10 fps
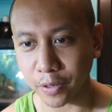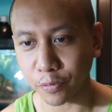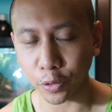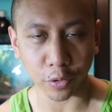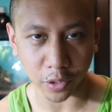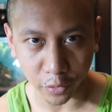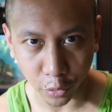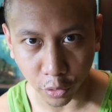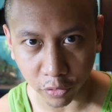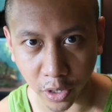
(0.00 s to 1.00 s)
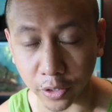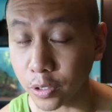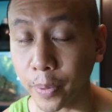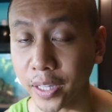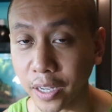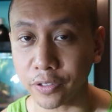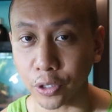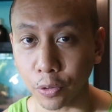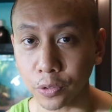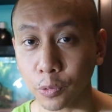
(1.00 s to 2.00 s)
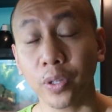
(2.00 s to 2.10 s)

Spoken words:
For those of you who've gone to my live shows,